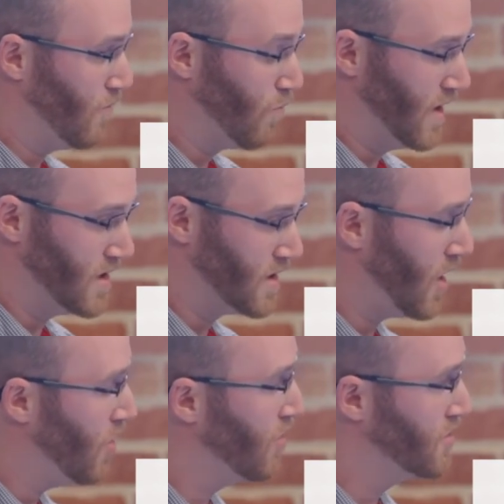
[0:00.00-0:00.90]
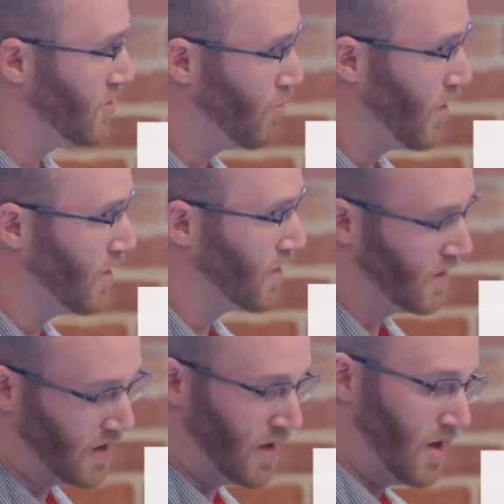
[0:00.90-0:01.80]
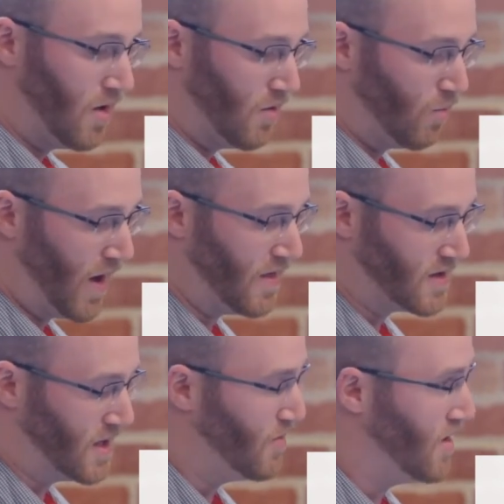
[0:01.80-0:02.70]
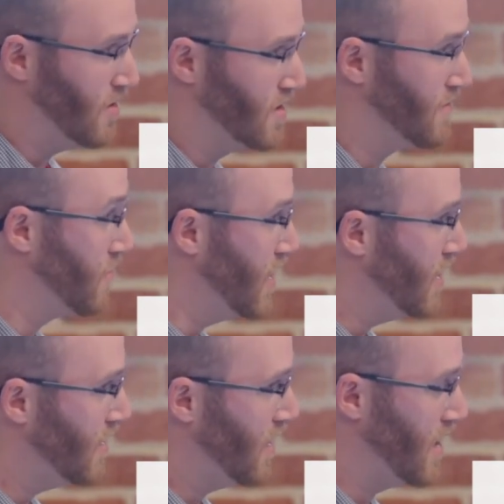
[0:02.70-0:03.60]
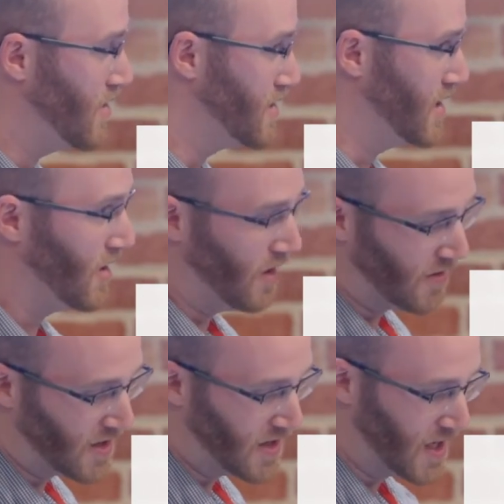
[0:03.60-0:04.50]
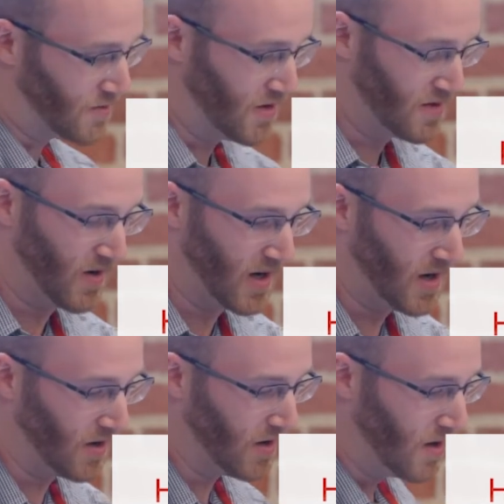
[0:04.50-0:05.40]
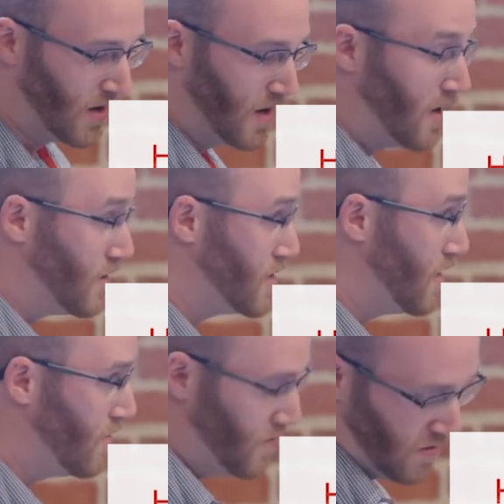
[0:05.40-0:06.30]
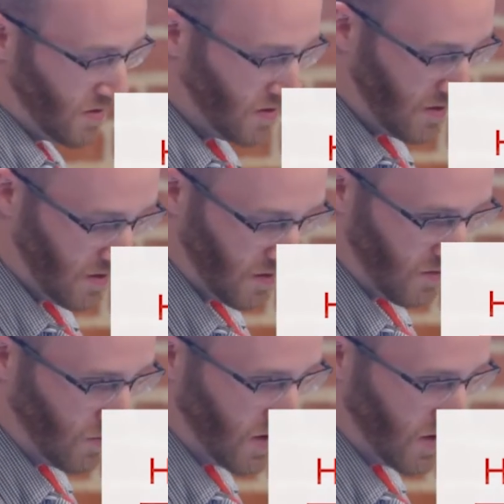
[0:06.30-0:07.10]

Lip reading: is called to work when the CPU is free, and you can see how long that takes with this right here. So what